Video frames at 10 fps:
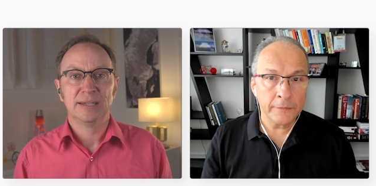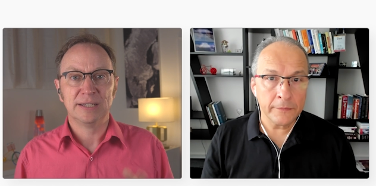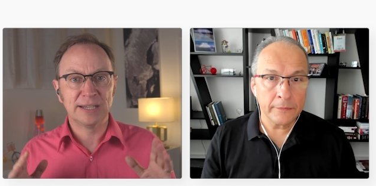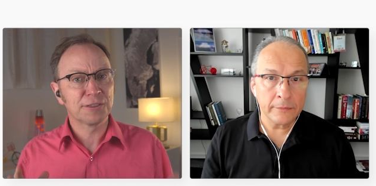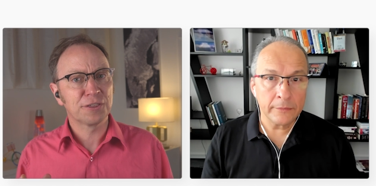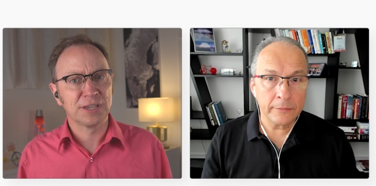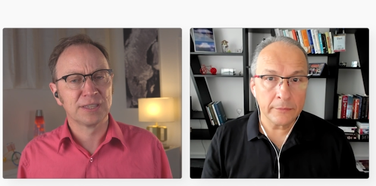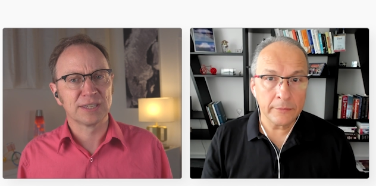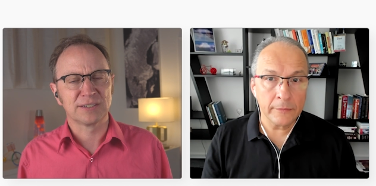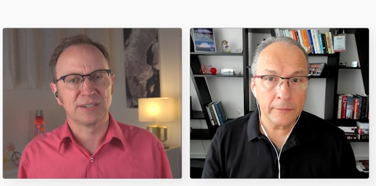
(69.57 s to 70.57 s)
Speaker 1: Another
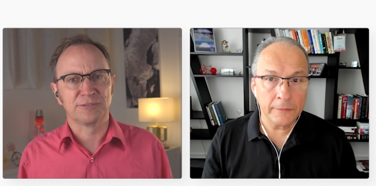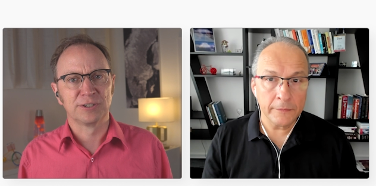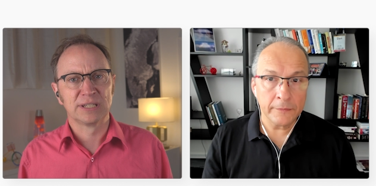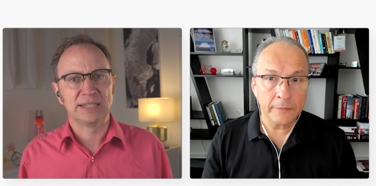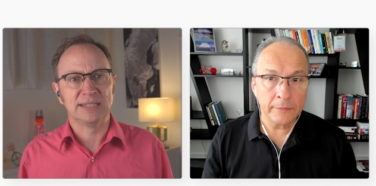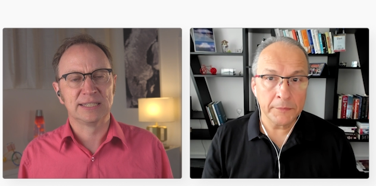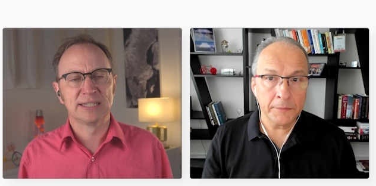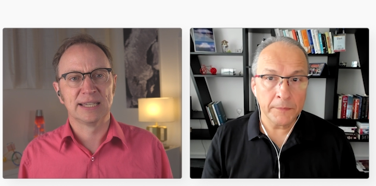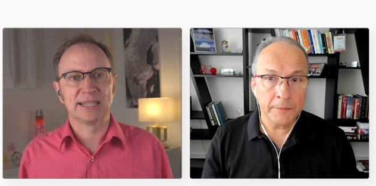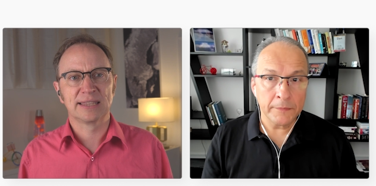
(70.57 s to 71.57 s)
thing that's different
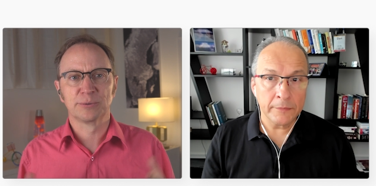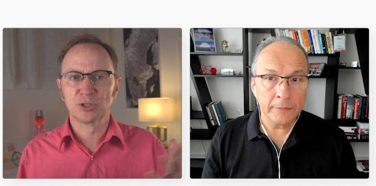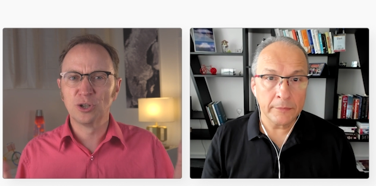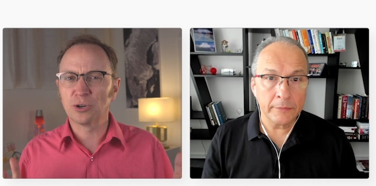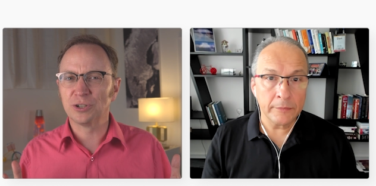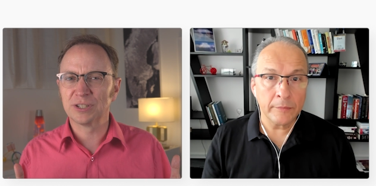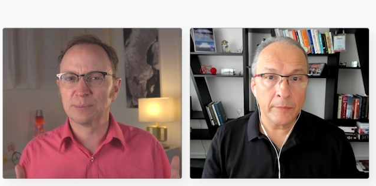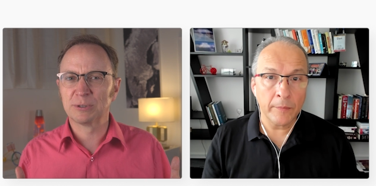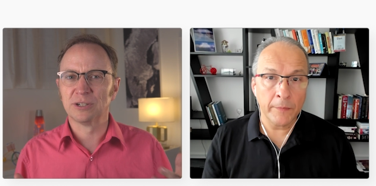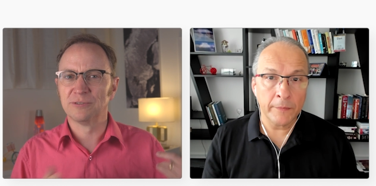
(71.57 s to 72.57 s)
is that there was no
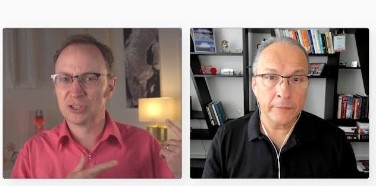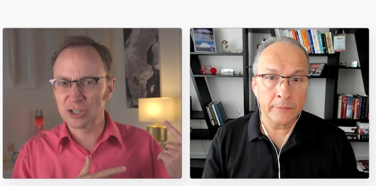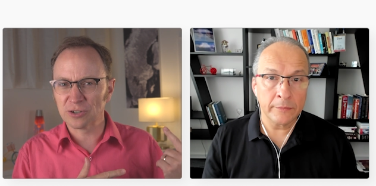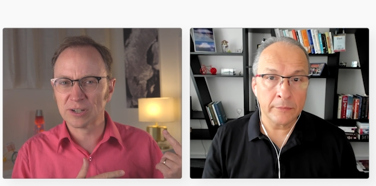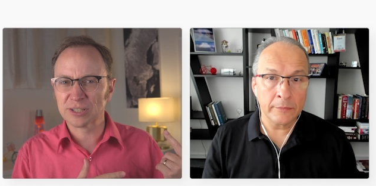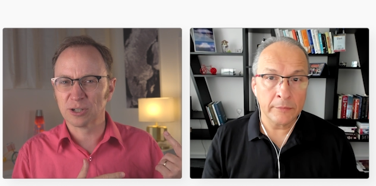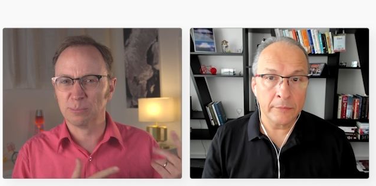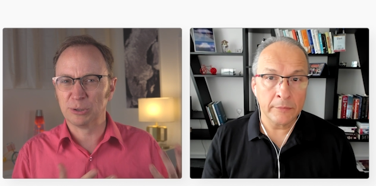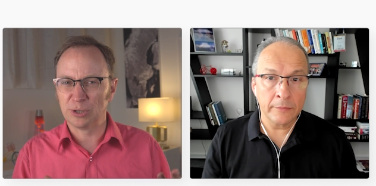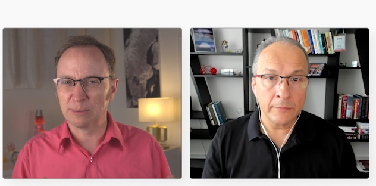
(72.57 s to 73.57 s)
concept of serverless
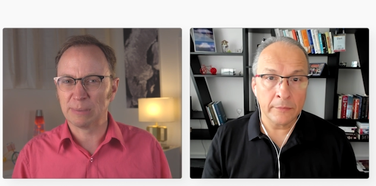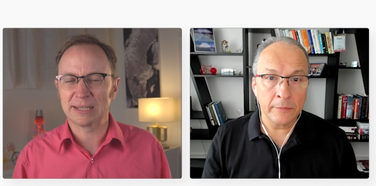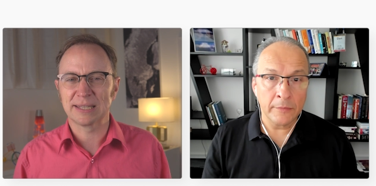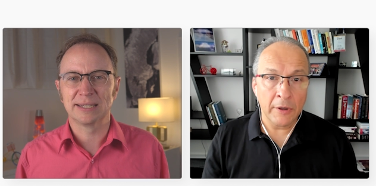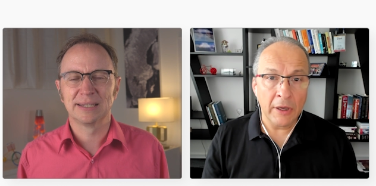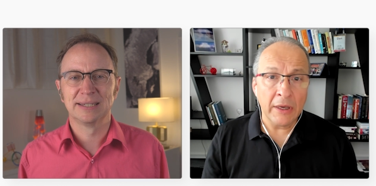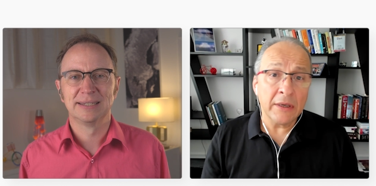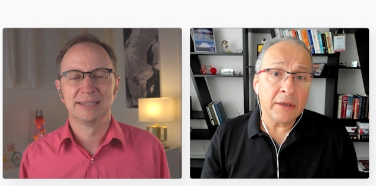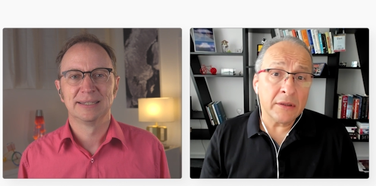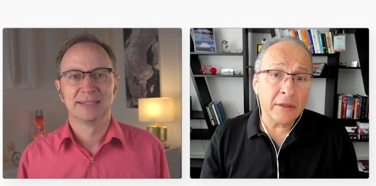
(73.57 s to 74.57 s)
computing back then.
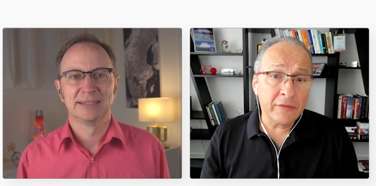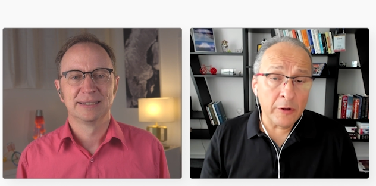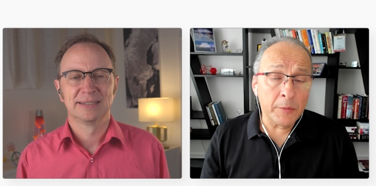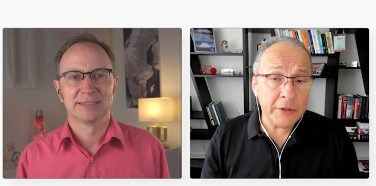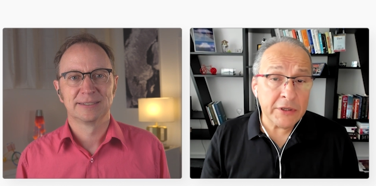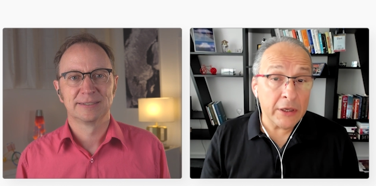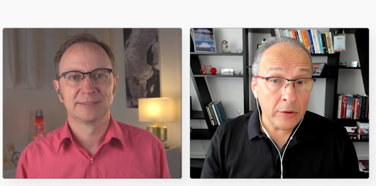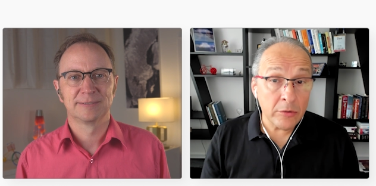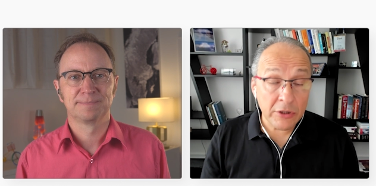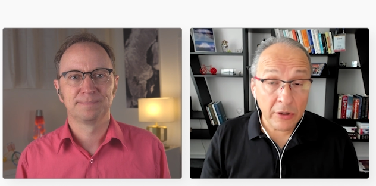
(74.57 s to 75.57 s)
Developers
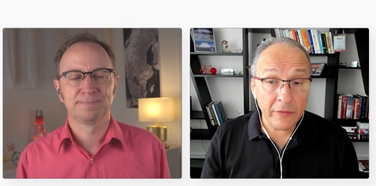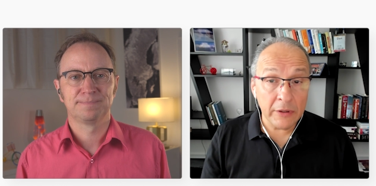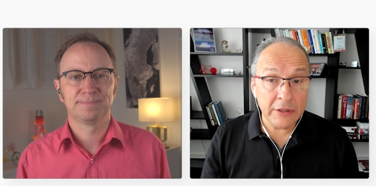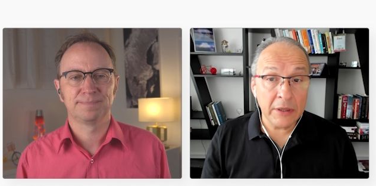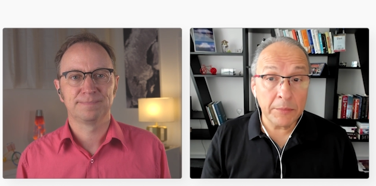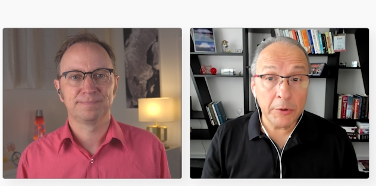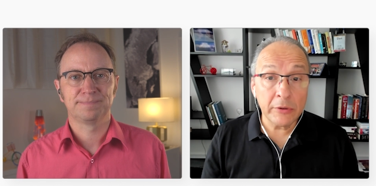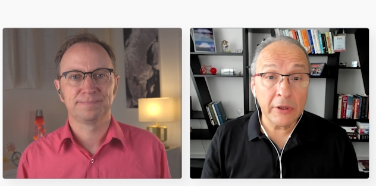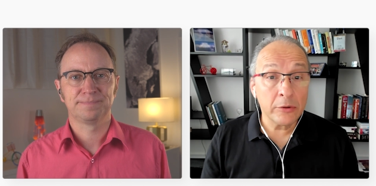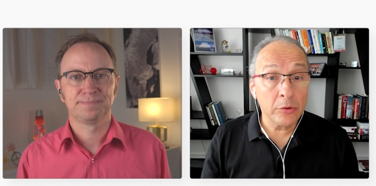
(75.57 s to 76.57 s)
Speaker 2: can use serverless
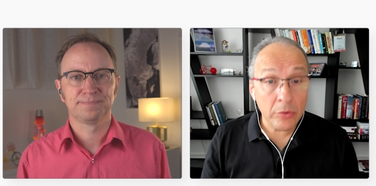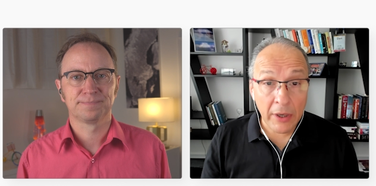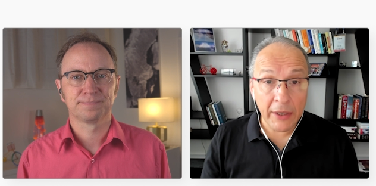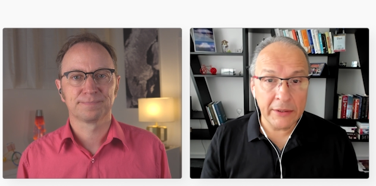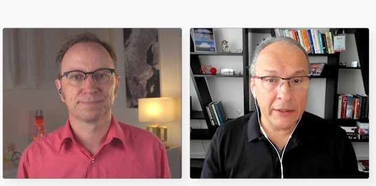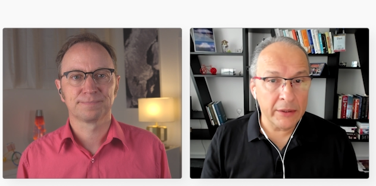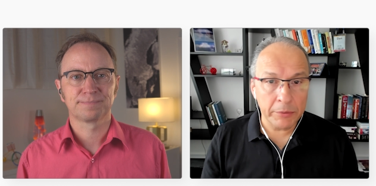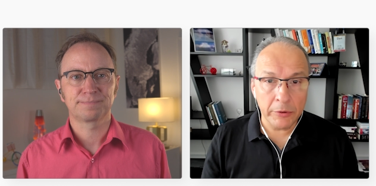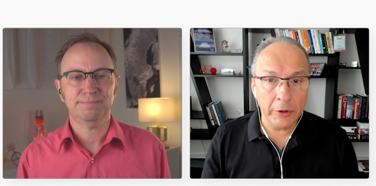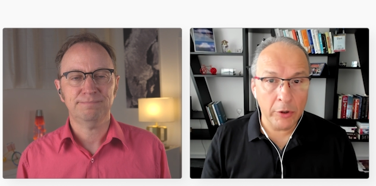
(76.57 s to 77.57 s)
computing to write and
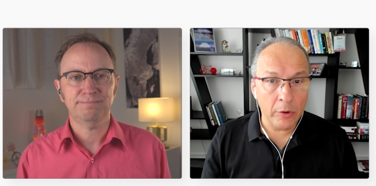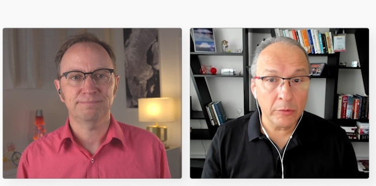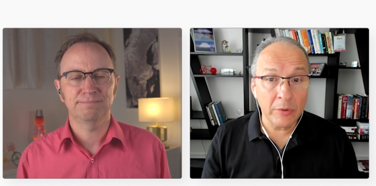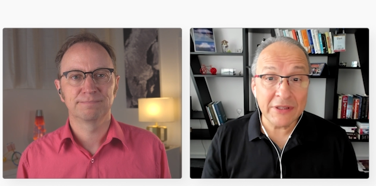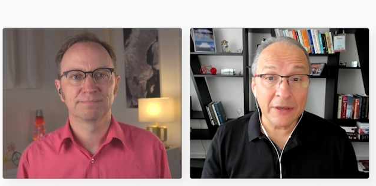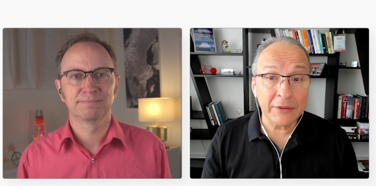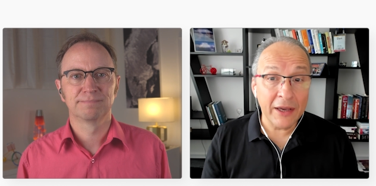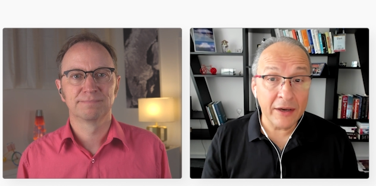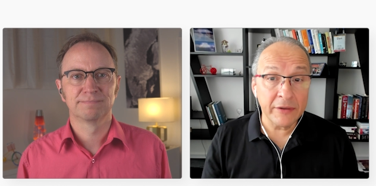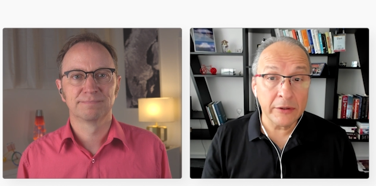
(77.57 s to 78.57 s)
deploy code without
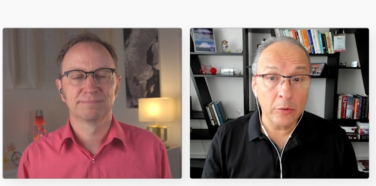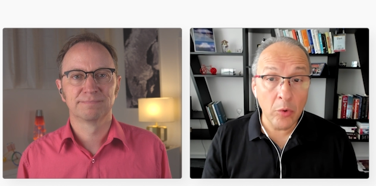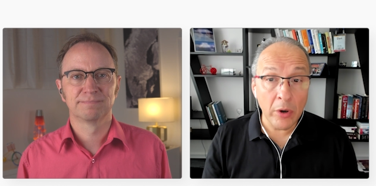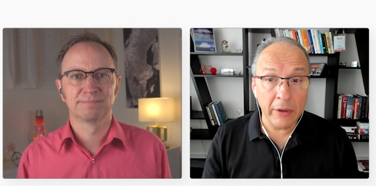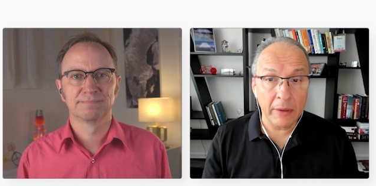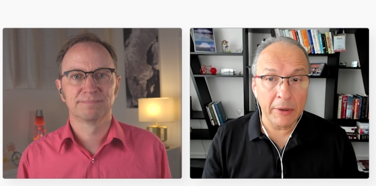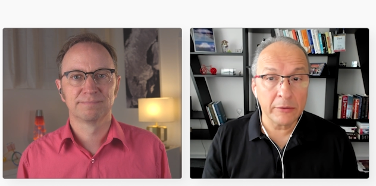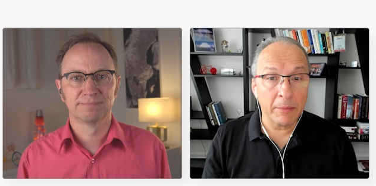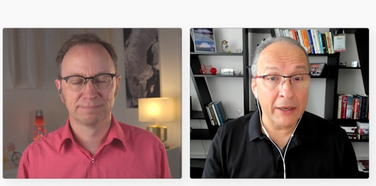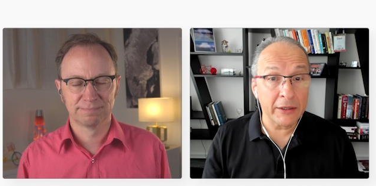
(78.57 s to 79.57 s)
having to worry
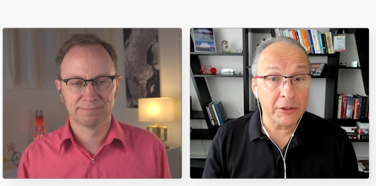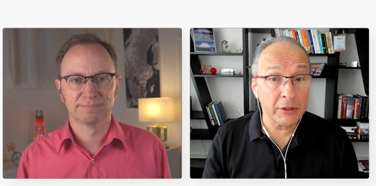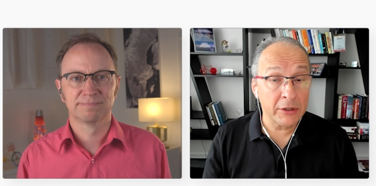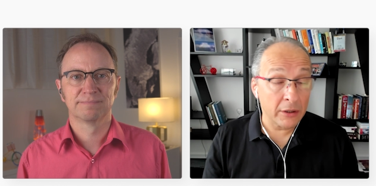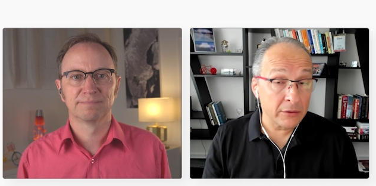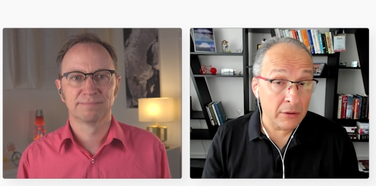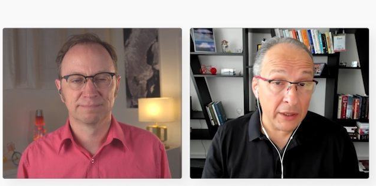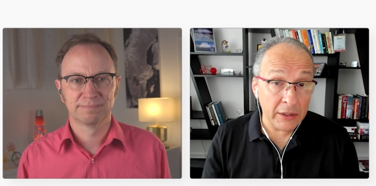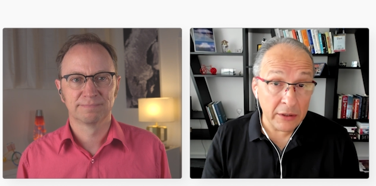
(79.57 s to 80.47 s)
about managing the underlying